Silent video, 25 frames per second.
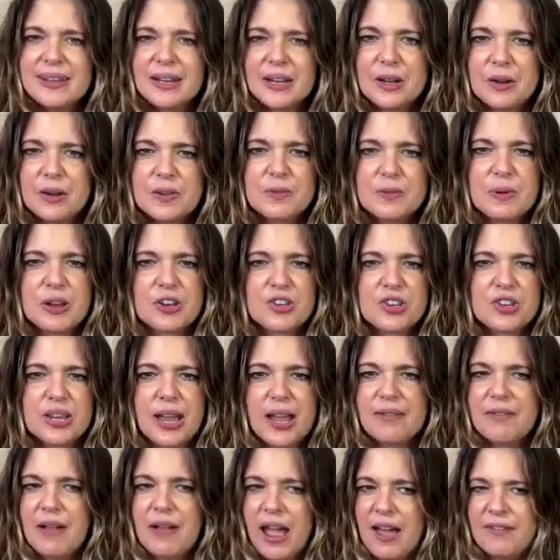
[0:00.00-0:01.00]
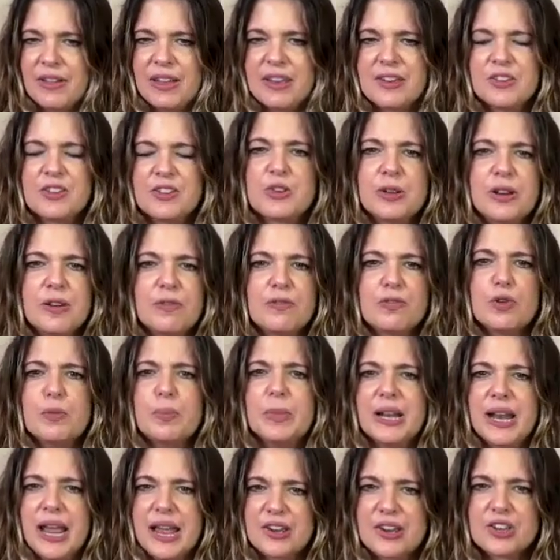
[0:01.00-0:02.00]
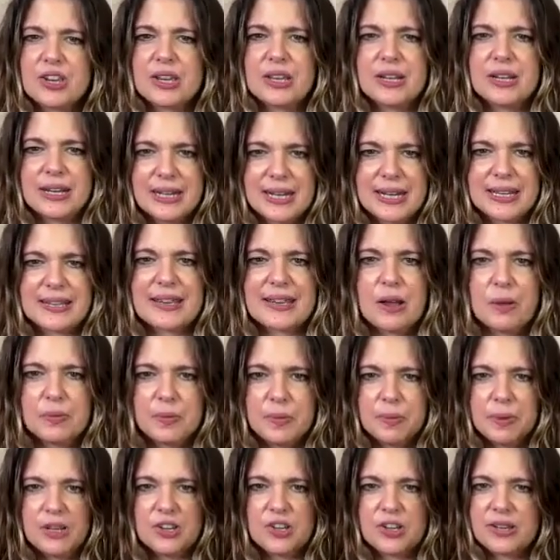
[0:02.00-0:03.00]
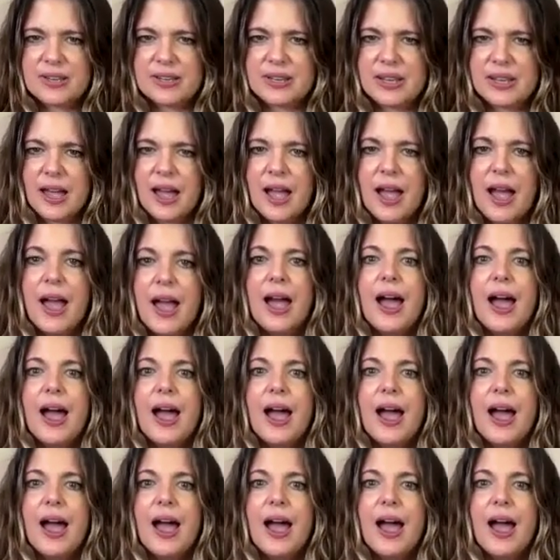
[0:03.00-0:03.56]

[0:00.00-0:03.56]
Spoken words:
especially I have a history of rumination and it's helped me just